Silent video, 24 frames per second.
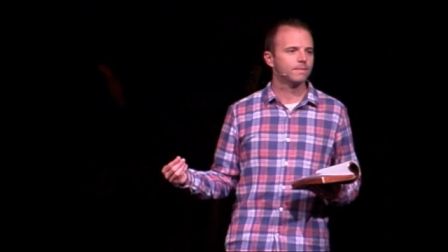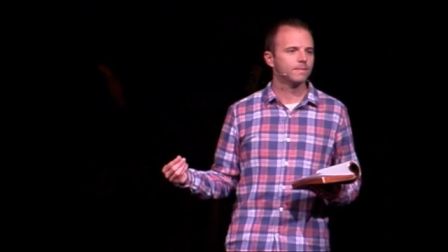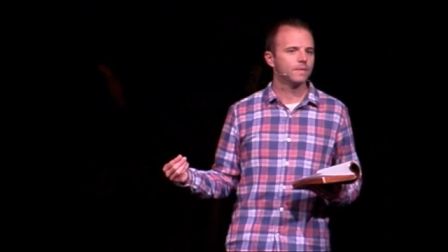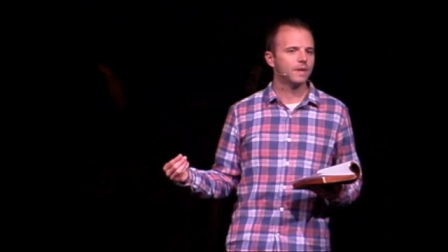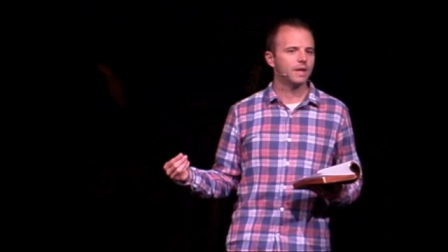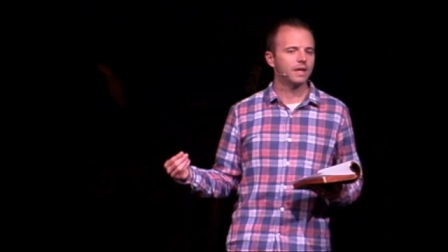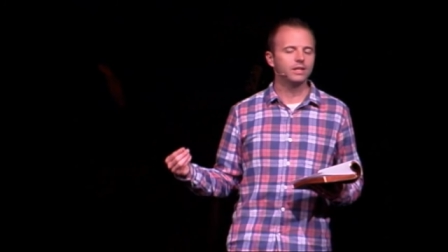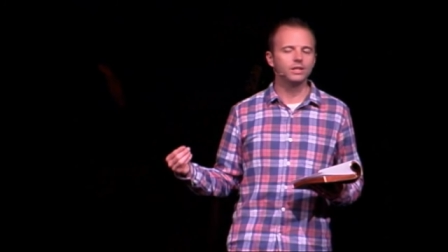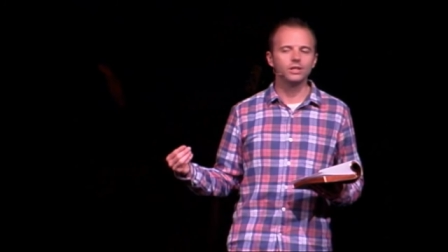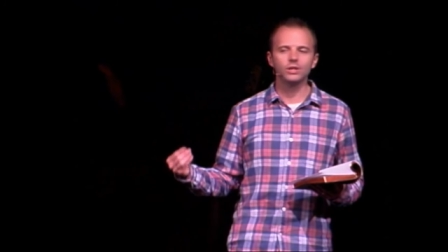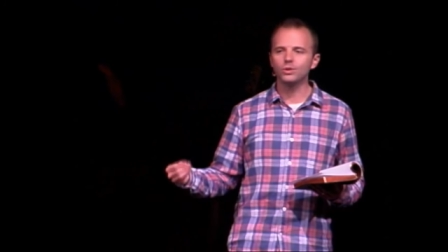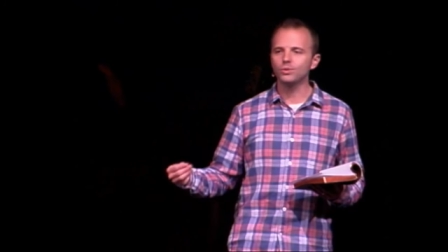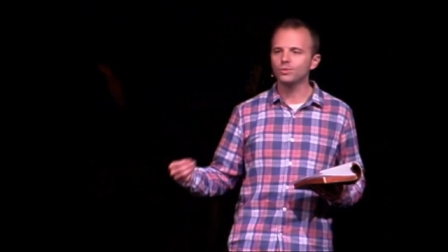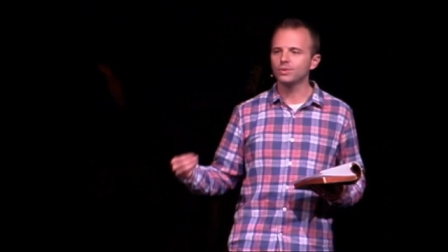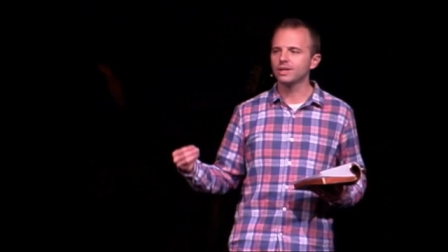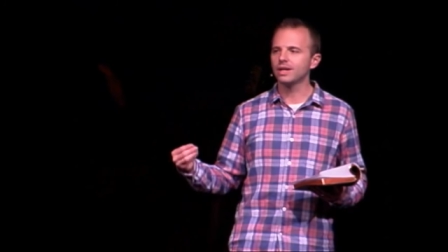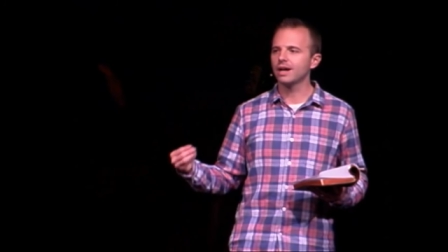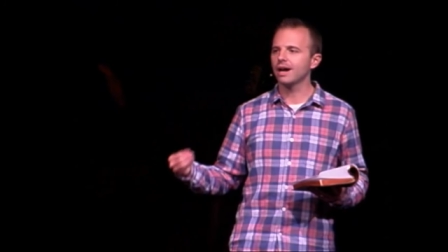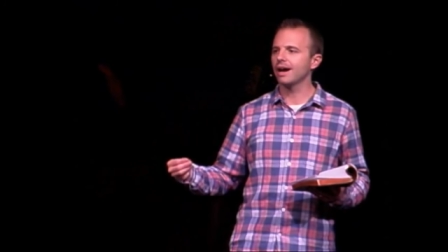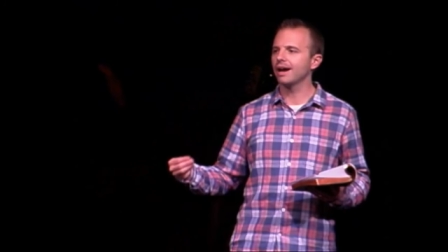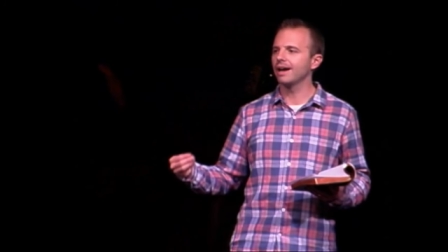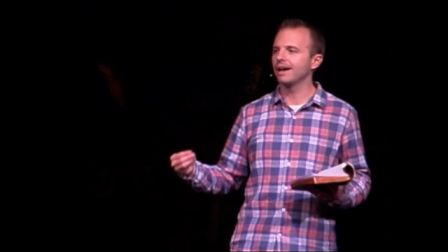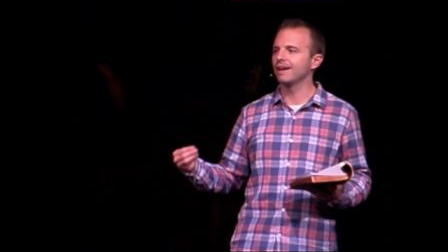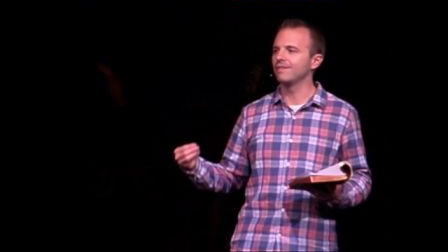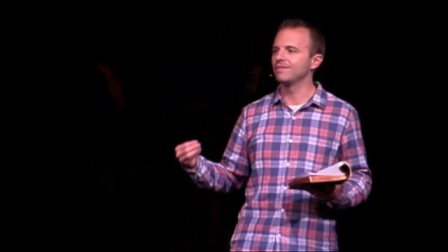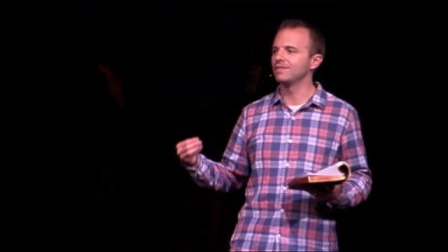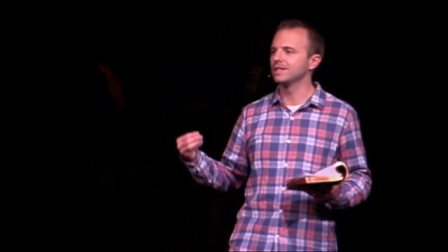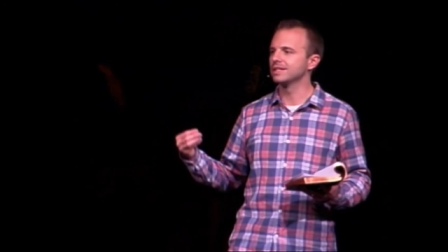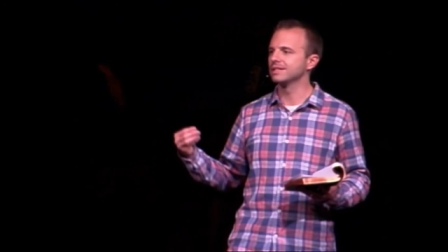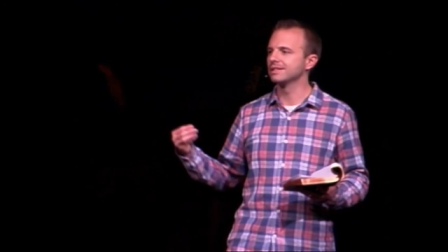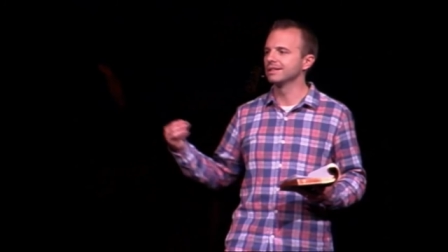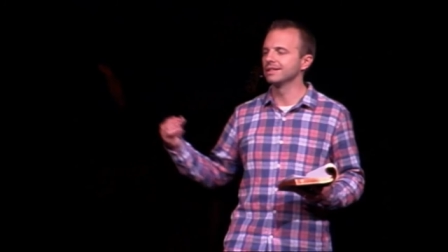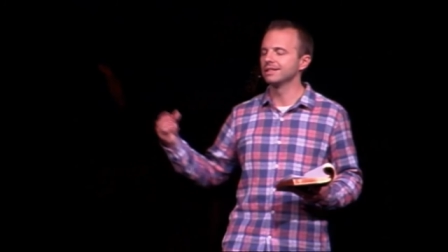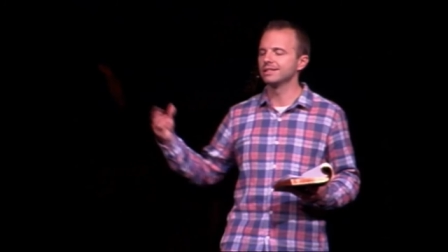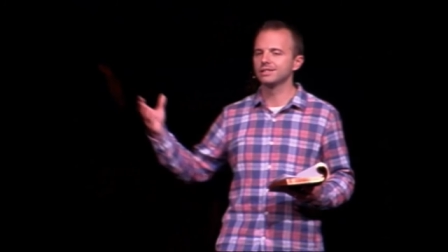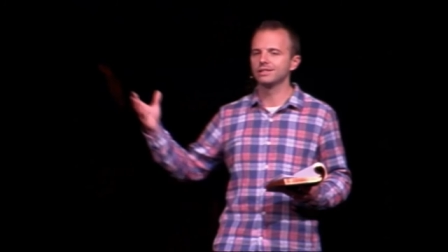And you and I have
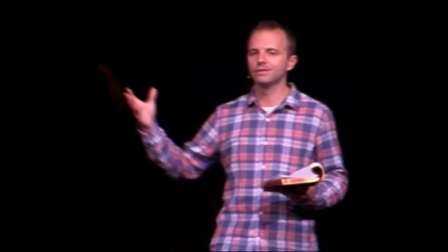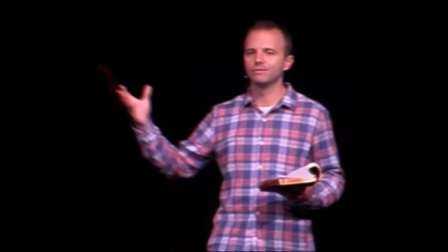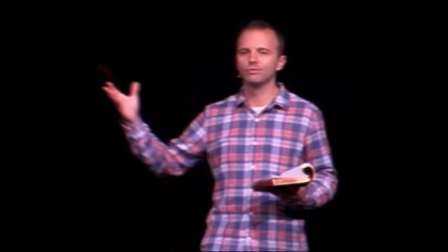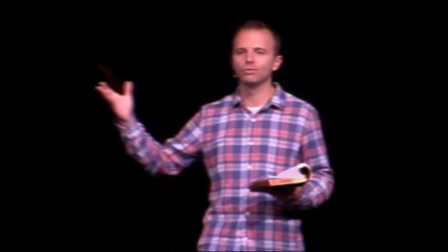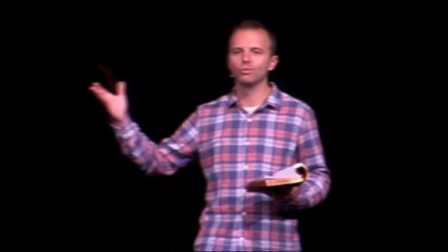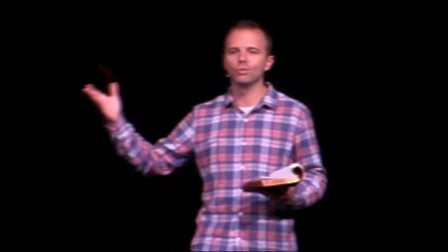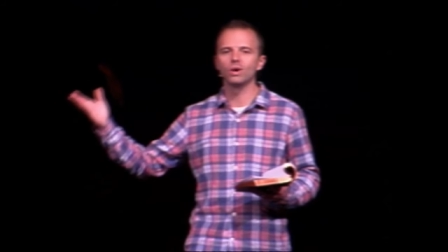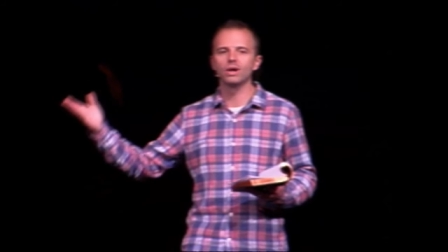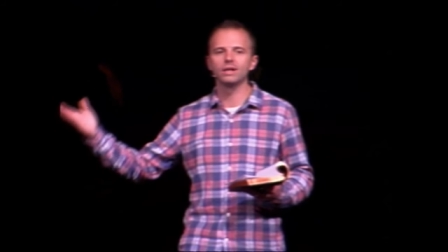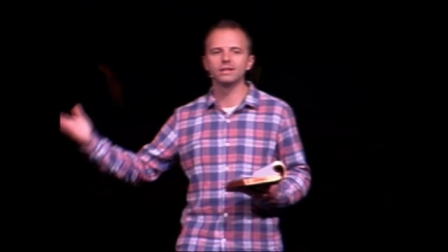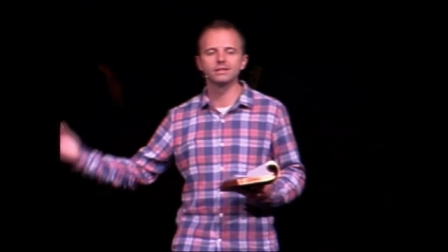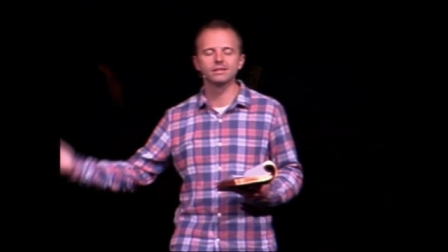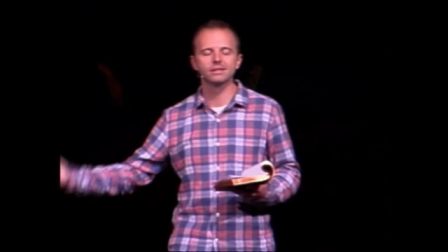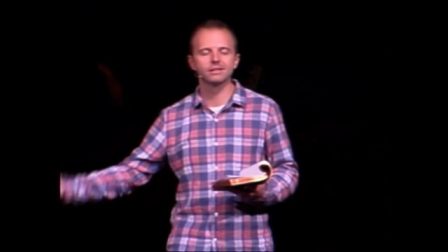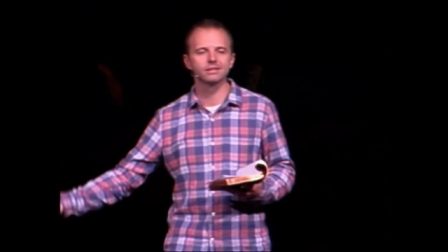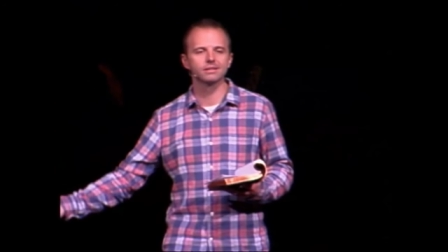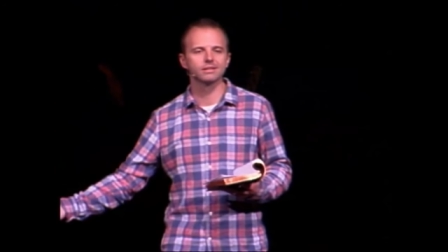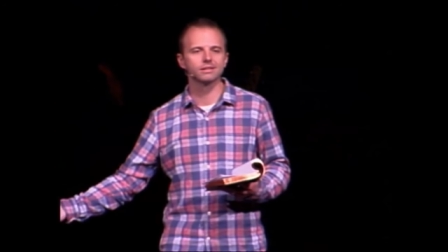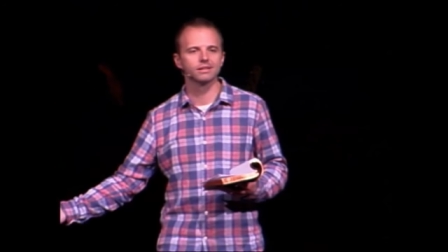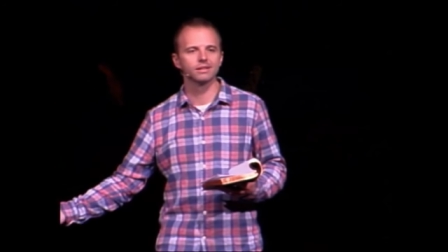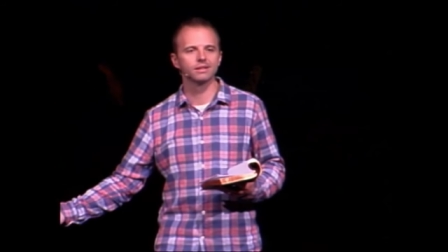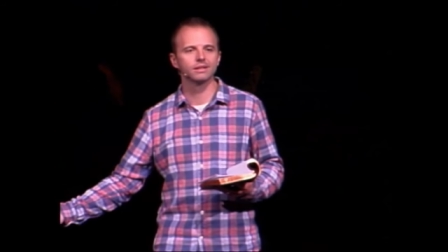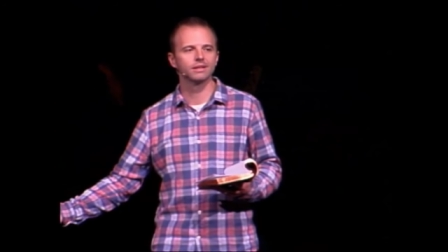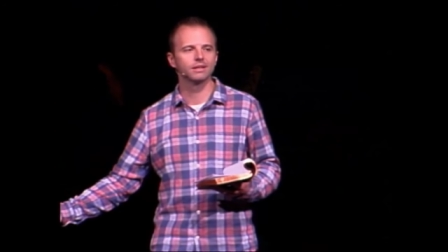this list of wants.